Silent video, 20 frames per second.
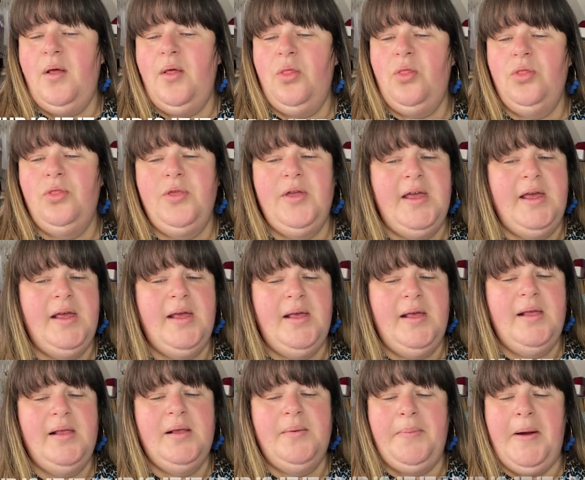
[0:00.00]

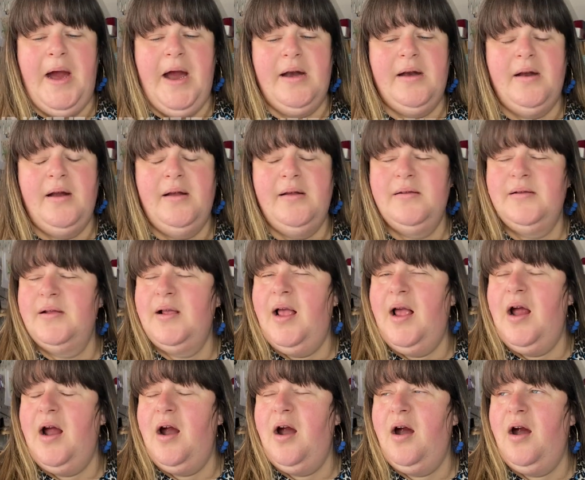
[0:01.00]
These patterns
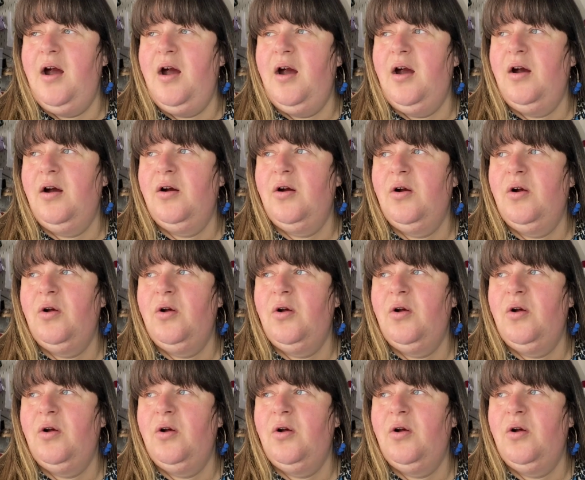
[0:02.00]
are